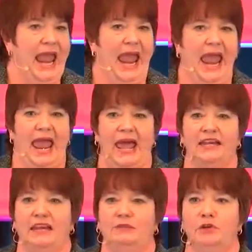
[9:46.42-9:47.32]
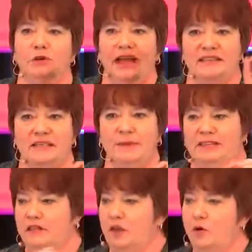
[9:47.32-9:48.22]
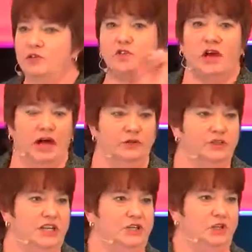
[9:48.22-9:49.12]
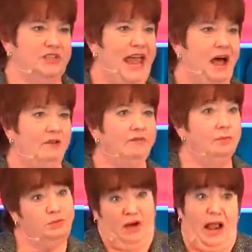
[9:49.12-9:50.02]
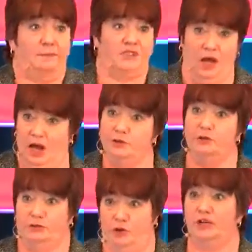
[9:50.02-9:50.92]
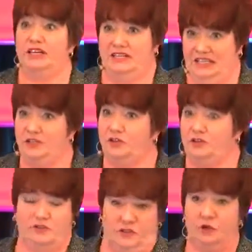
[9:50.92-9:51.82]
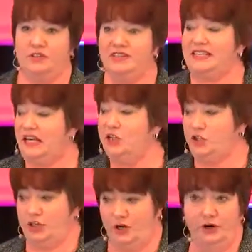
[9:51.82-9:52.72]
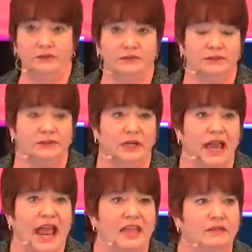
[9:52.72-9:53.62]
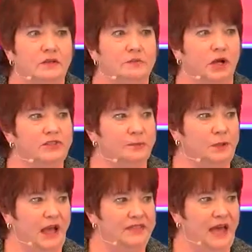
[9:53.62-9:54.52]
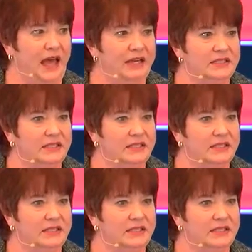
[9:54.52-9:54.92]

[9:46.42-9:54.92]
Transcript: And if you estimate that those 100 teachers have perhaps 130 students each year, and you multiply that,